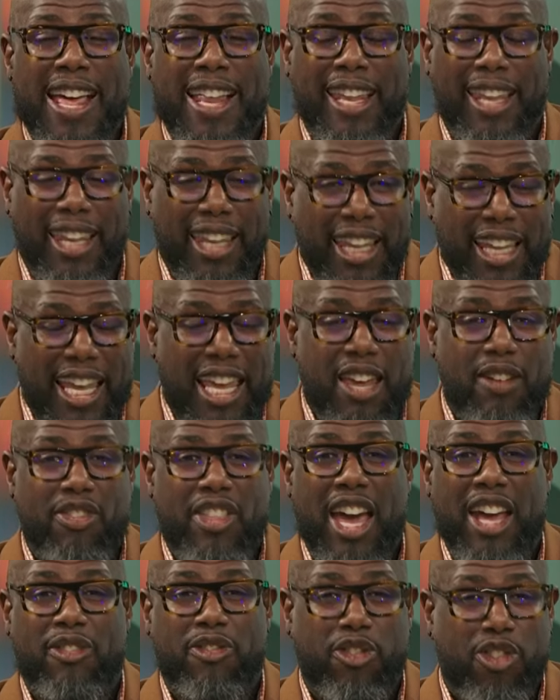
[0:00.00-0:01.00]
leave
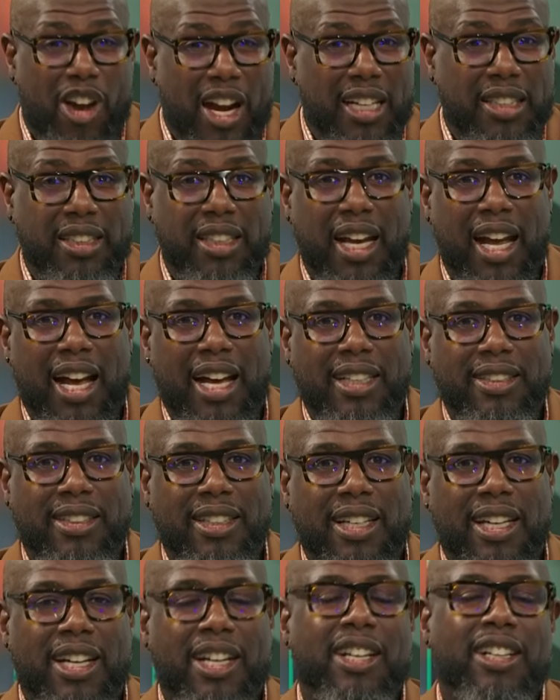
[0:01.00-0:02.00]
that franchise,
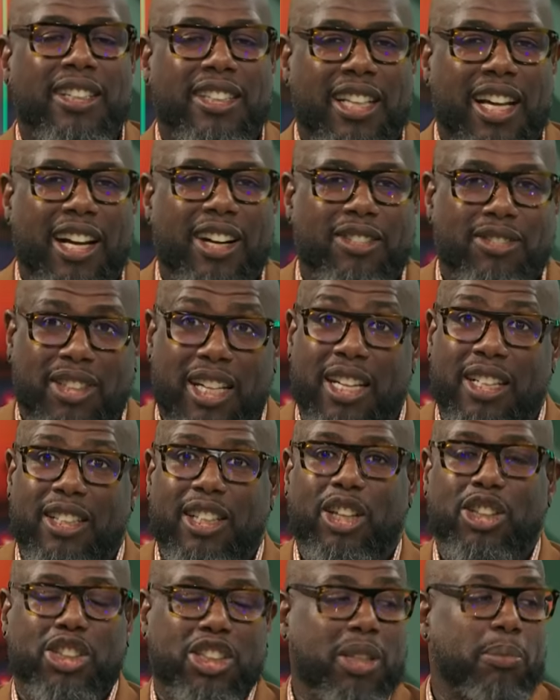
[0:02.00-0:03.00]

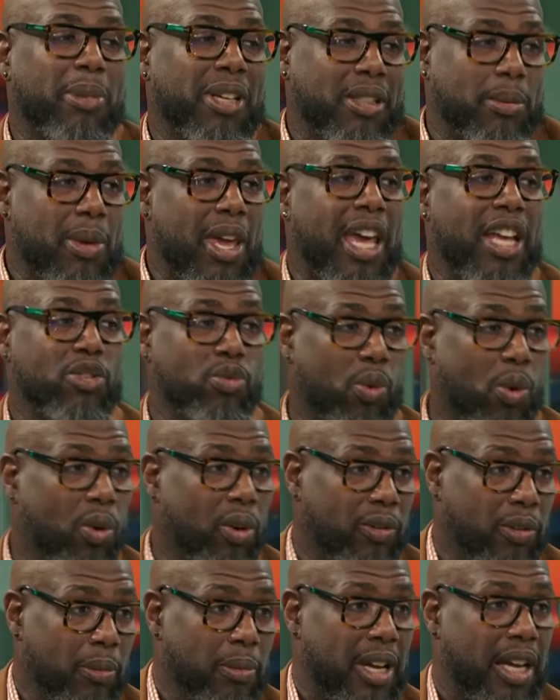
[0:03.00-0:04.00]
there should be some heads
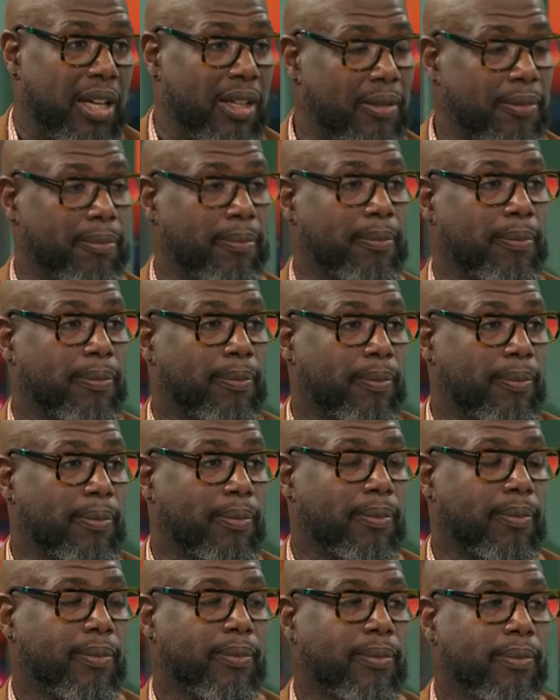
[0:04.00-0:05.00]
rolling from that. My favorite
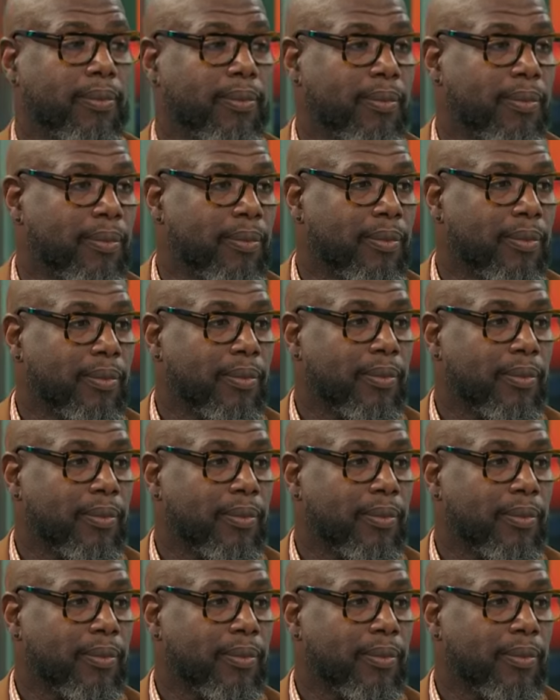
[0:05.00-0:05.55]
part of that was